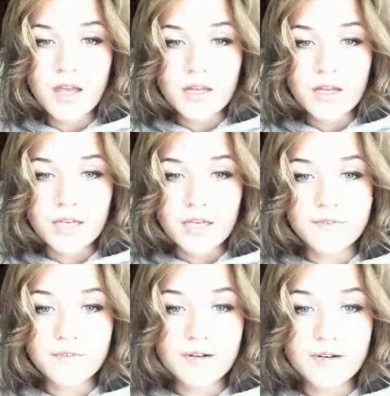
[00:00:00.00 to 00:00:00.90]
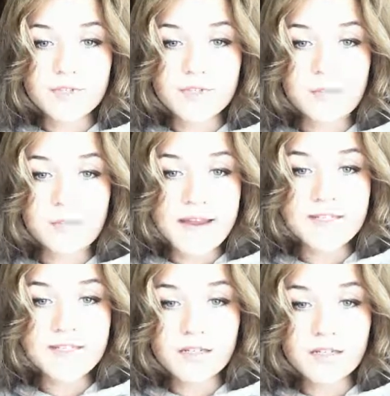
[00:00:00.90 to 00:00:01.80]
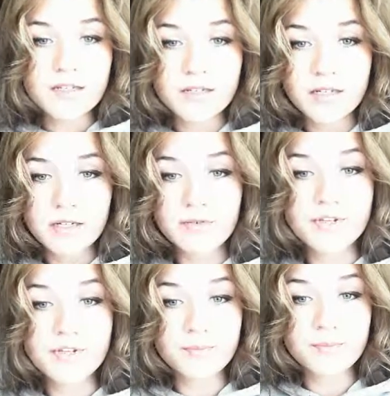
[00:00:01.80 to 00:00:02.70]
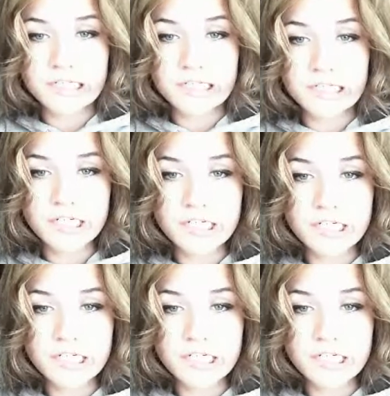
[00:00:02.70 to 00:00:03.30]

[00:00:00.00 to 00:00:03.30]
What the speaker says: If the firm survives increased competition